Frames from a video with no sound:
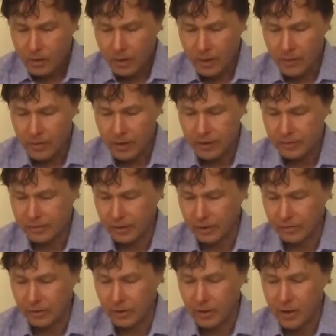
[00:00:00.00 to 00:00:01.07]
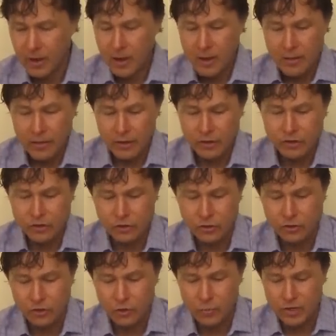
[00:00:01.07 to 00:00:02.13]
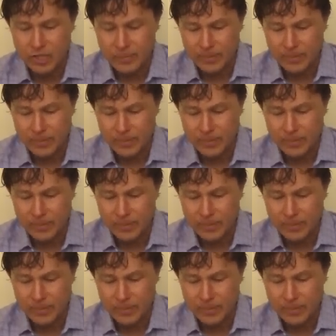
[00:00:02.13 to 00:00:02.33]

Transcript: And then it says, uh, this juicer was